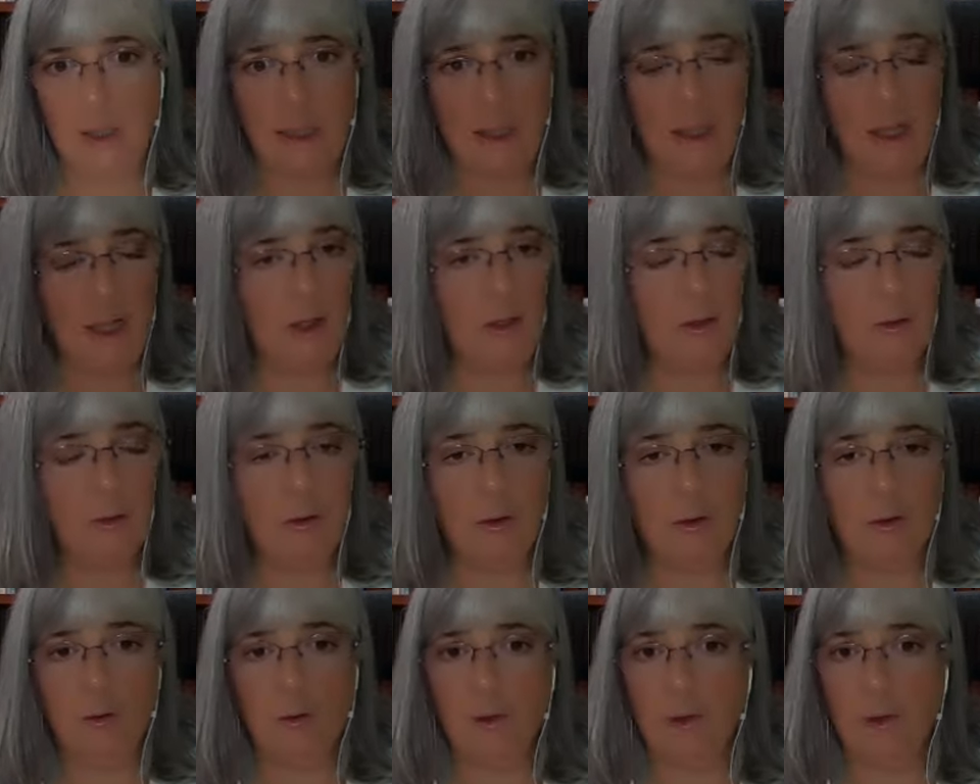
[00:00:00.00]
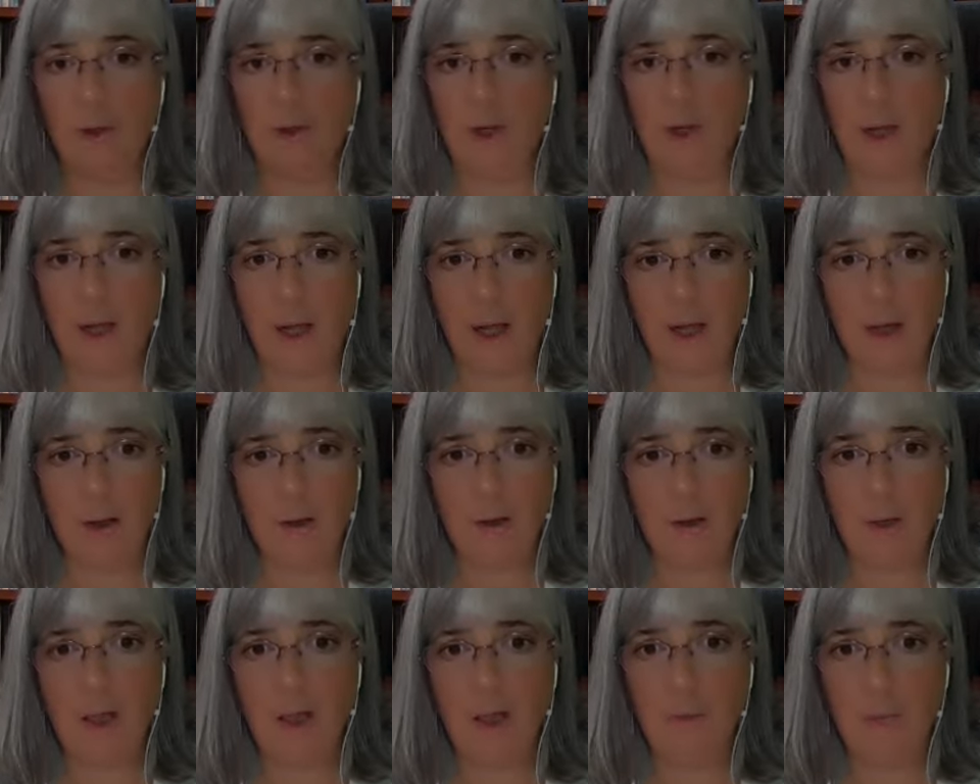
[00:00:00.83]
It grows
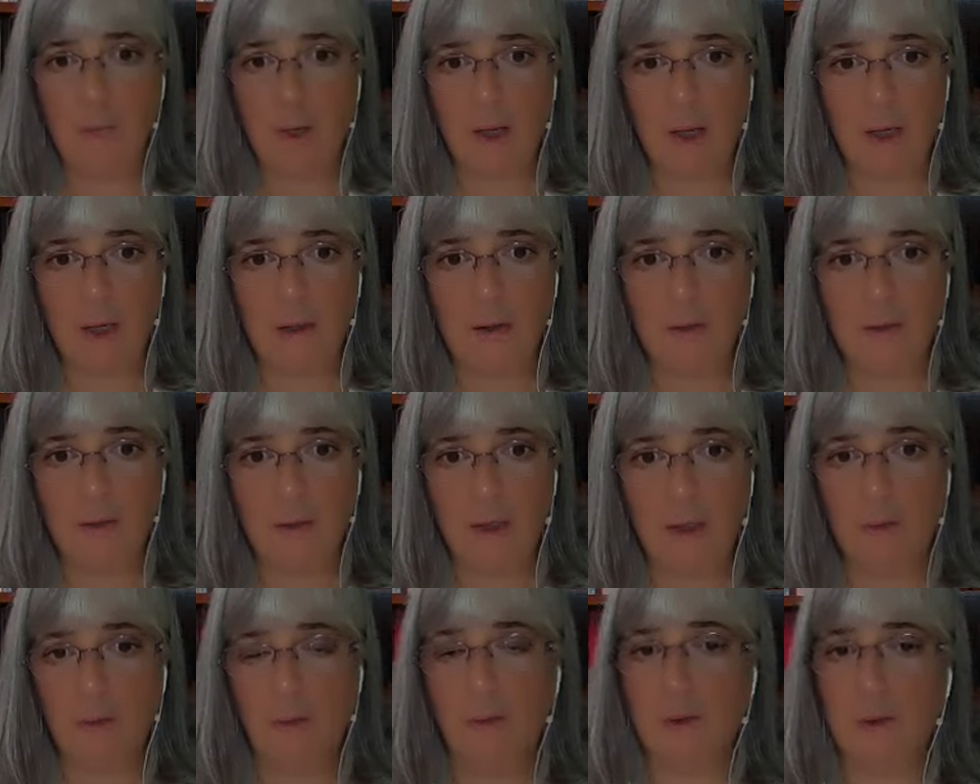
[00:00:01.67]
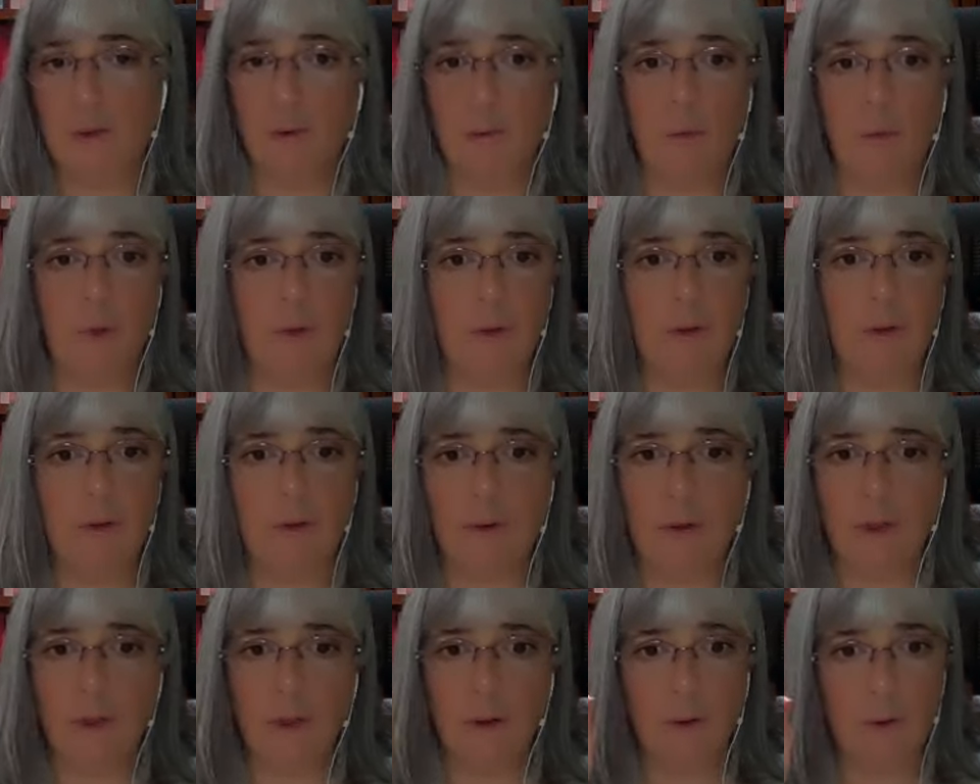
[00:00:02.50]
entirely by itself, this one
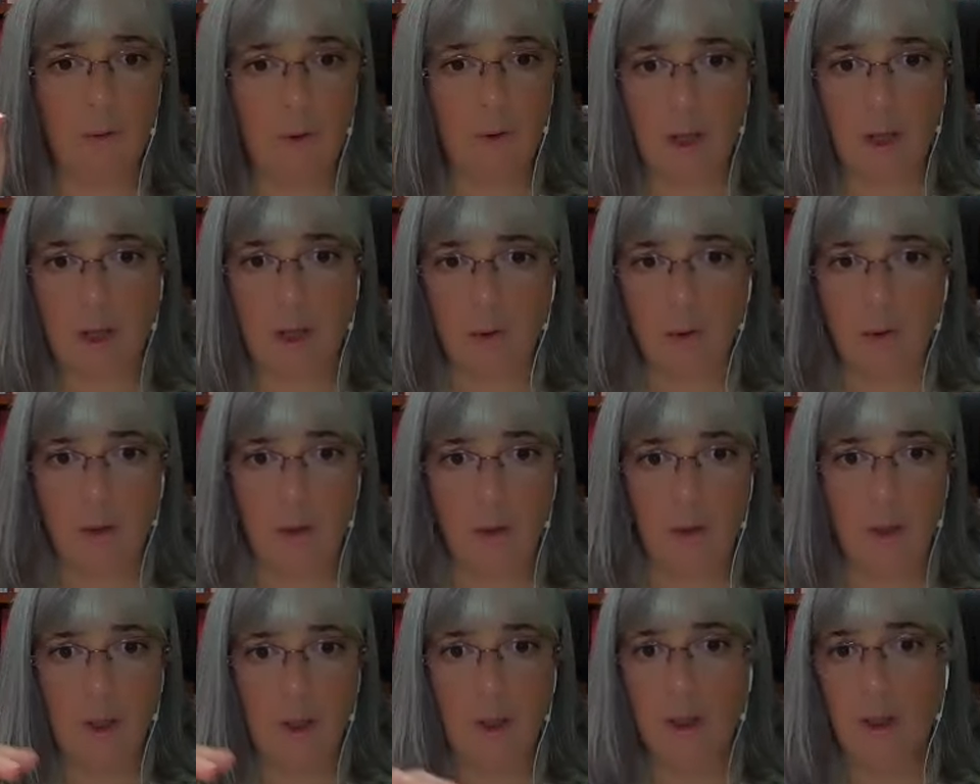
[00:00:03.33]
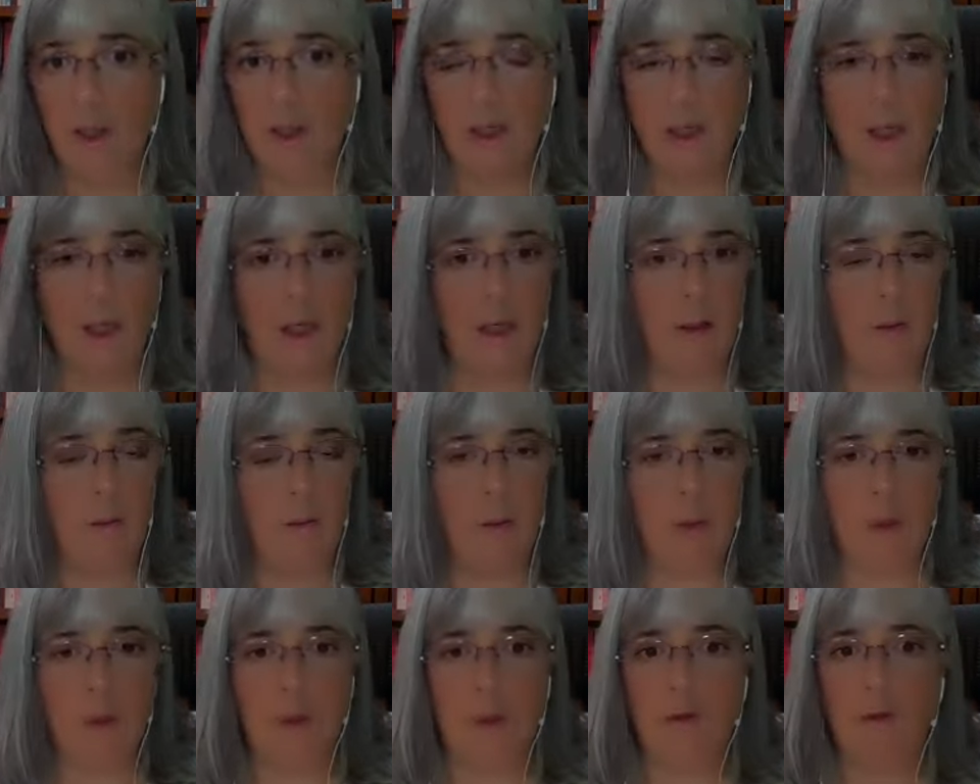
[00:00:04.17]
single flower in the
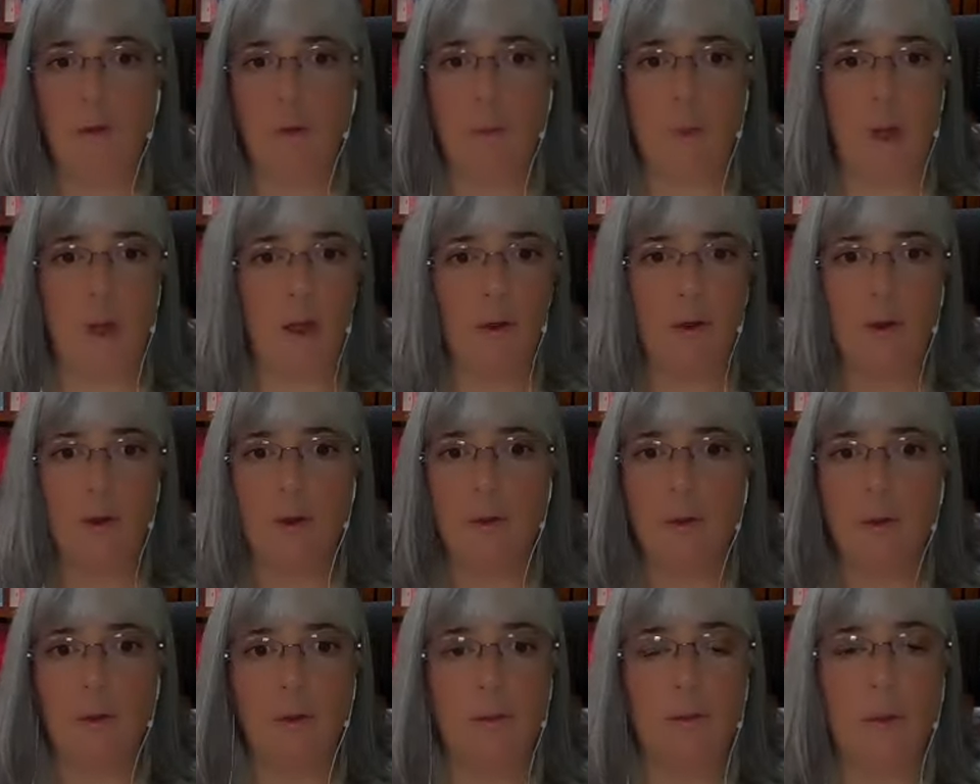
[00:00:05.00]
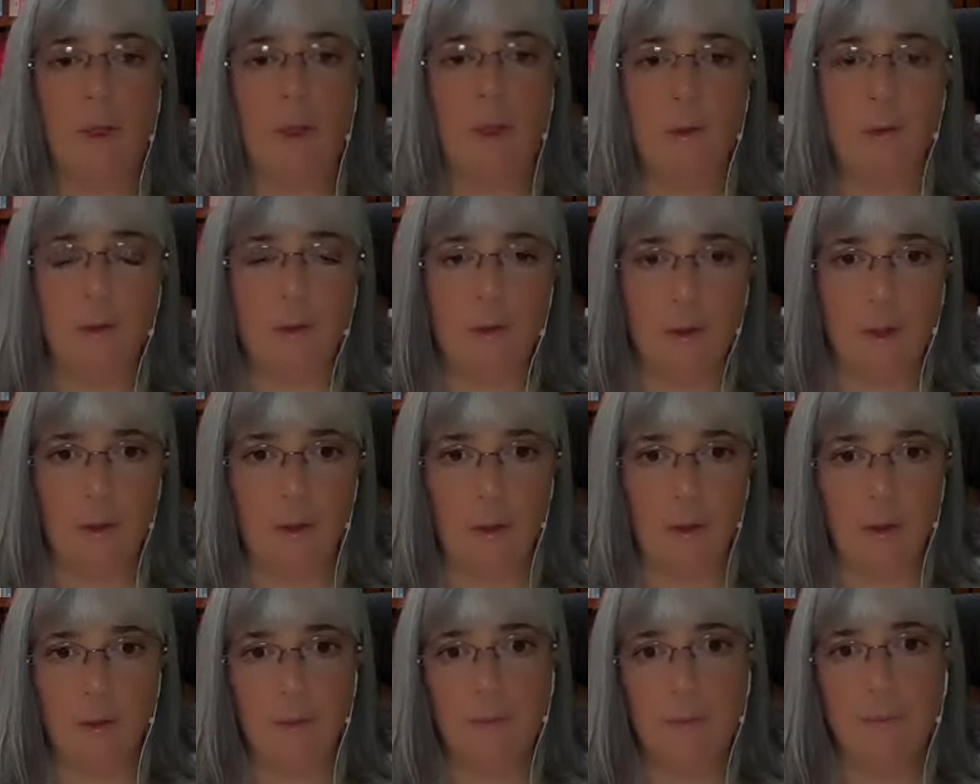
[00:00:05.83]
middle of a pond, no other flowers around
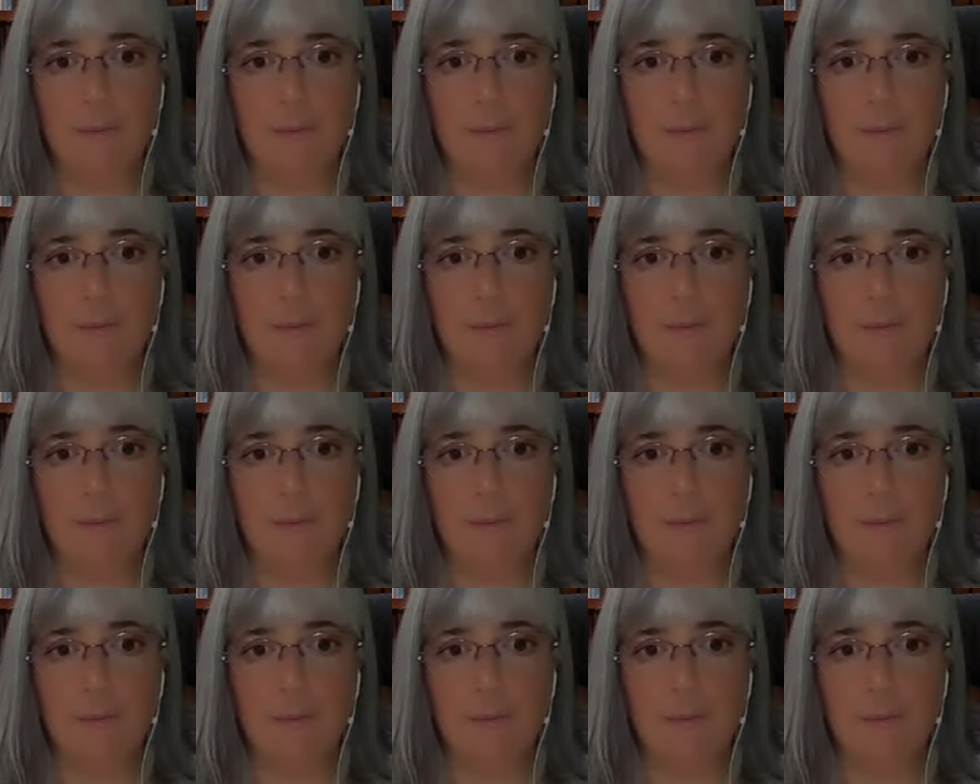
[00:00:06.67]
it.